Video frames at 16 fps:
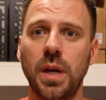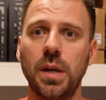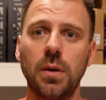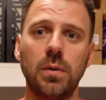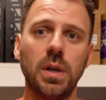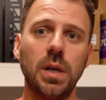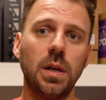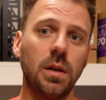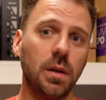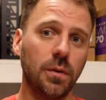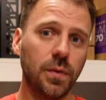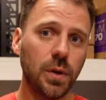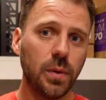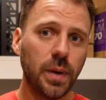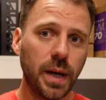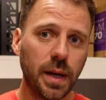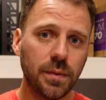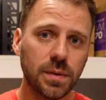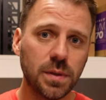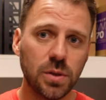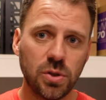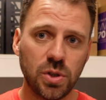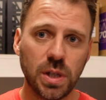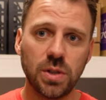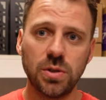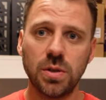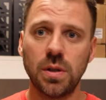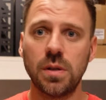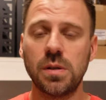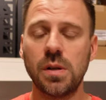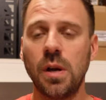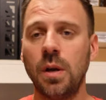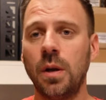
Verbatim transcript: that you need, if you have suggestions,